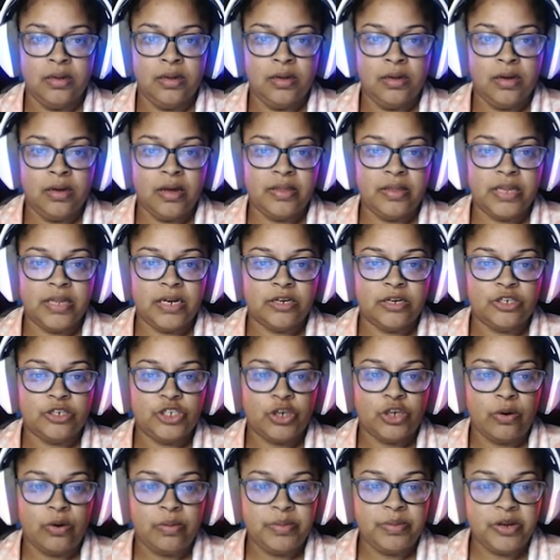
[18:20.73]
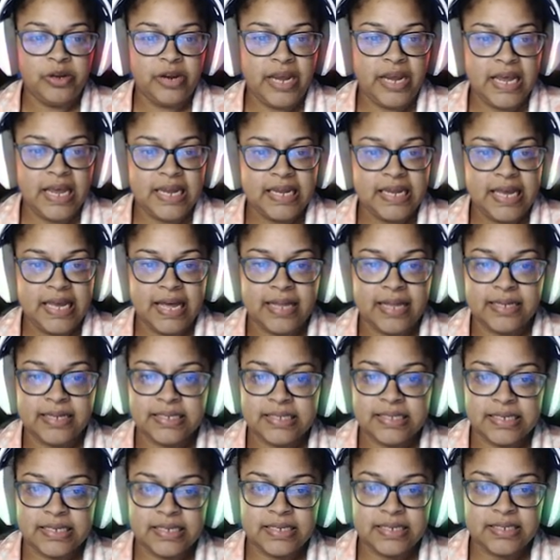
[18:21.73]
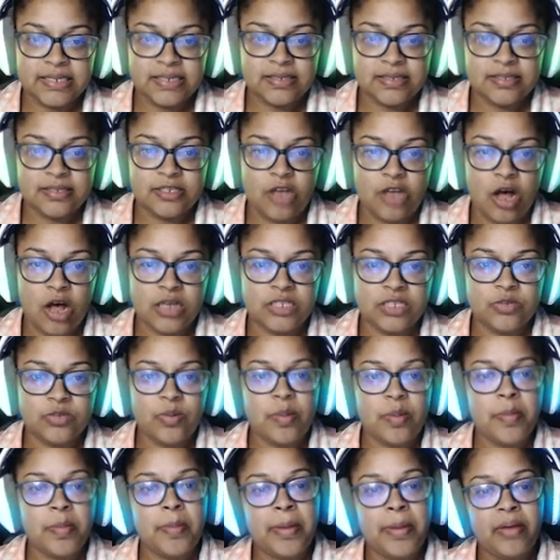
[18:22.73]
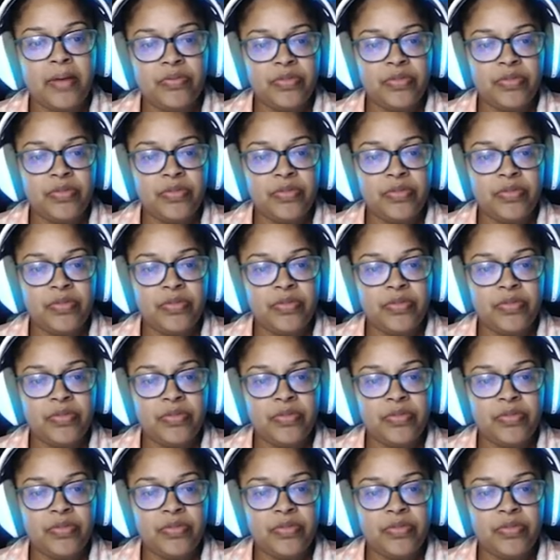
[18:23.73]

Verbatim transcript: And then show him your hand calluses. Talk to him about